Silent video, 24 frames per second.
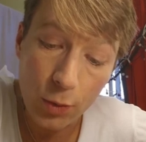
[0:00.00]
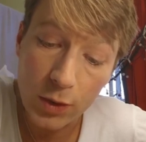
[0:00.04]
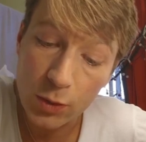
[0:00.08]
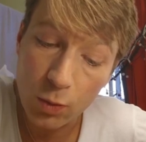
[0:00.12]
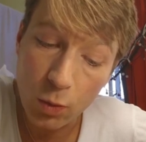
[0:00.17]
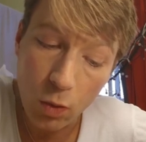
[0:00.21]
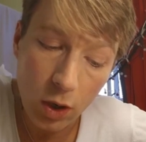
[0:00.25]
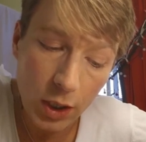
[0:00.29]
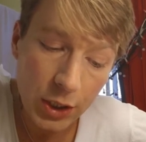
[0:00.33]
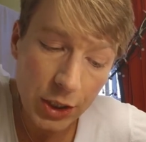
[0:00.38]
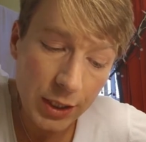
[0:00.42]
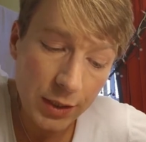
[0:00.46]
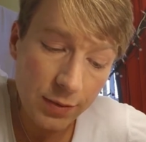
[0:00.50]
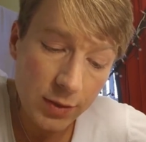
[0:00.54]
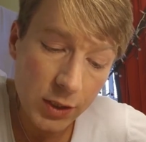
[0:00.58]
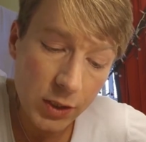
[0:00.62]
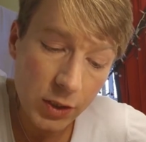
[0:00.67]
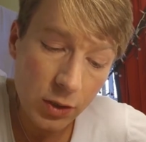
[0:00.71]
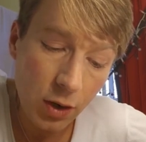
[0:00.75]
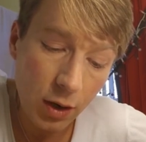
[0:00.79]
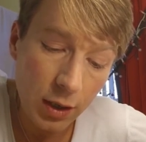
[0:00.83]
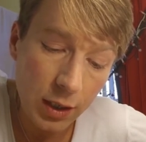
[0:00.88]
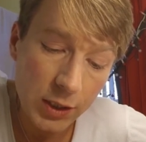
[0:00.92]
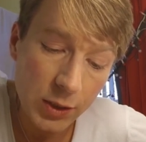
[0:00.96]
who was watching the
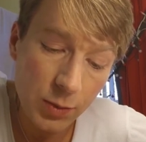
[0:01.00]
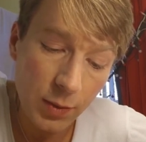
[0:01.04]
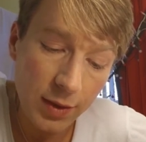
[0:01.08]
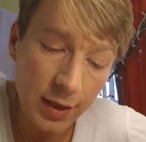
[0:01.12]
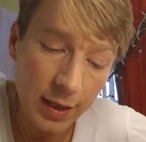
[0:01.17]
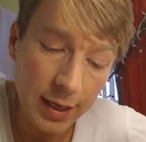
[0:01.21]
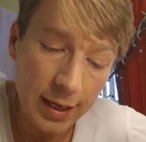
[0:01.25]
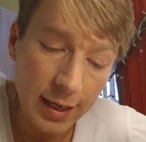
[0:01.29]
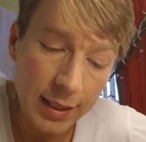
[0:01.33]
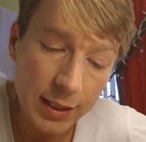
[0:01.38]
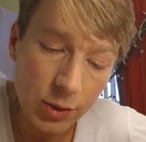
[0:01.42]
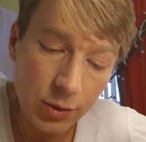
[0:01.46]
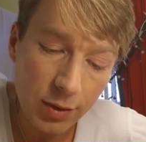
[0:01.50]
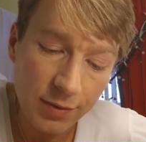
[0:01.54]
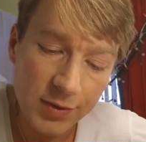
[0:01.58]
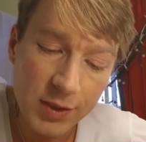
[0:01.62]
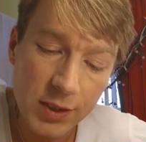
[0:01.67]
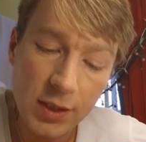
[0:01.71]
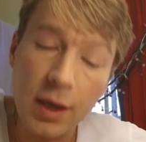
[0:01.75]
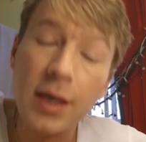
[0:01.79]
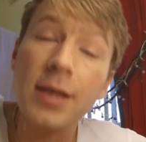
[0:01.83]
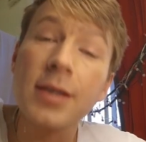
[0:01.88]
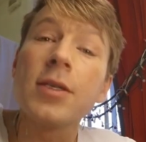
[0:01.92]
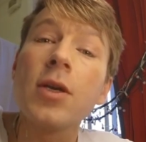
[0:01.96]
scholars with a glitter of
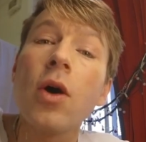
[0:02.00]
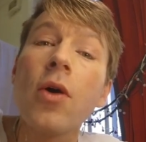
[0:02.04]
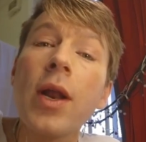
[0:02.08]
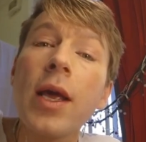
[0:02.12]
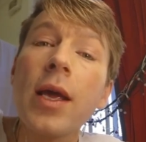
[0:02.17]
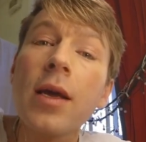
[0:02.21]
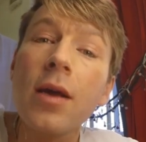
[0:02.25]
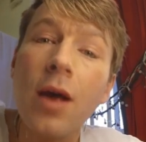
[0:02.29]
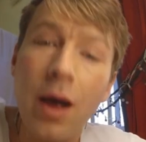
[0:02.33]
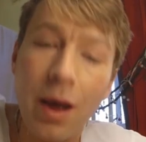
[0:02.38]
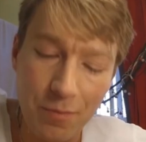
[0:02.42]
sardonic